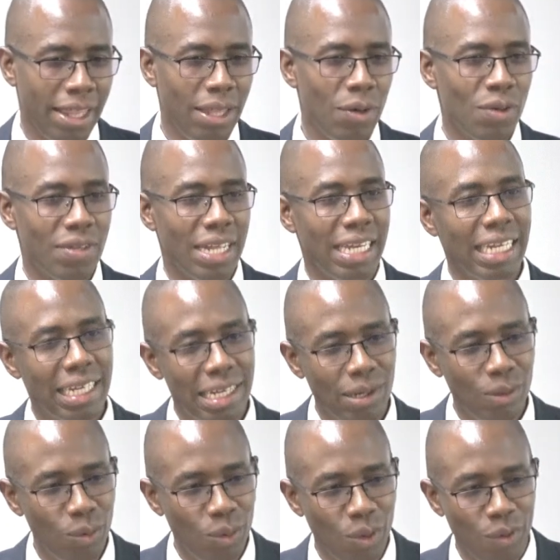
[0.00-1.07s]
there was an
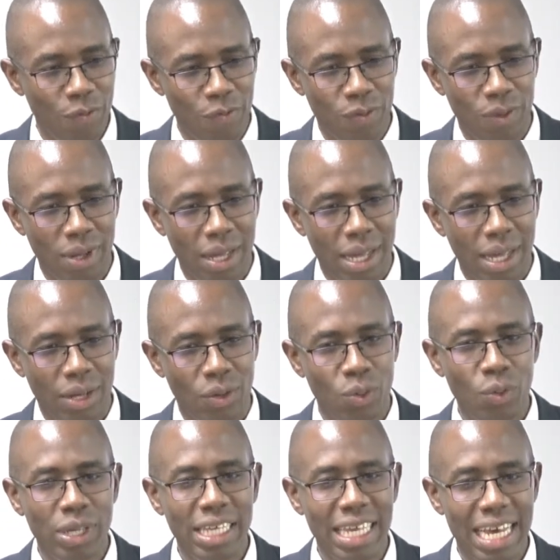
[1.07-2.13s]
interlude of 2
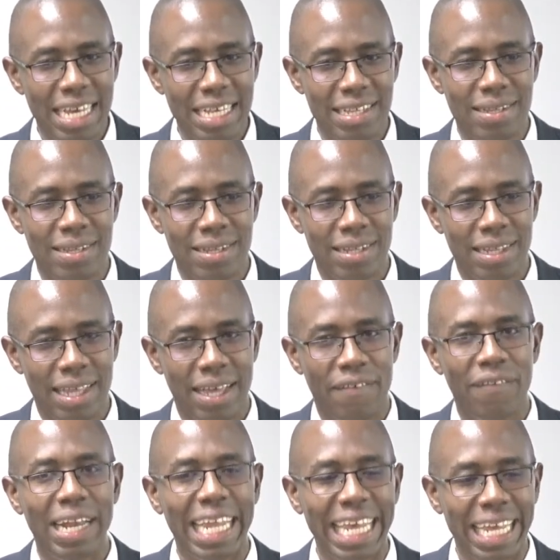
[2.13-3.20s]
years
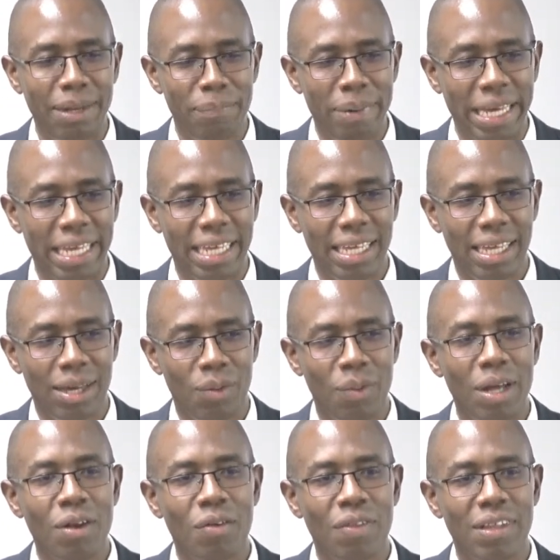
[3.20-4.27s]
led by
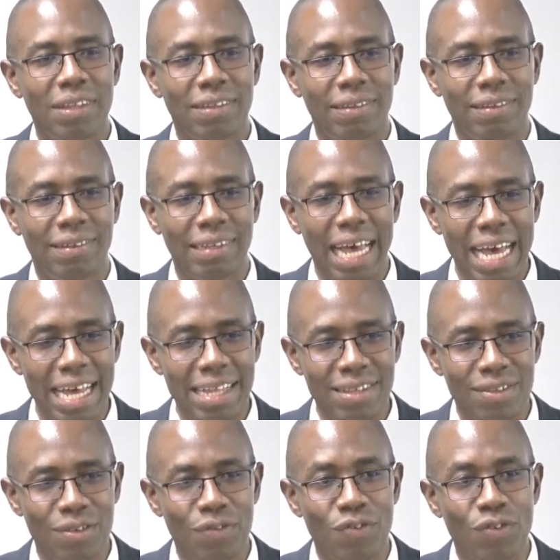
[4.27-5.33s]
one of the
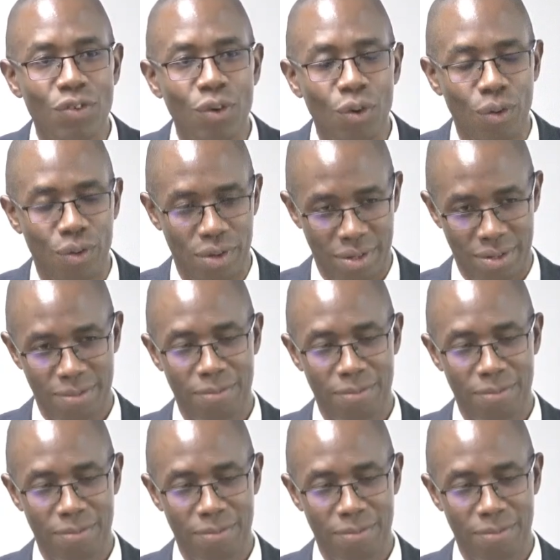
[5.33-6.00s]
sons of Saul.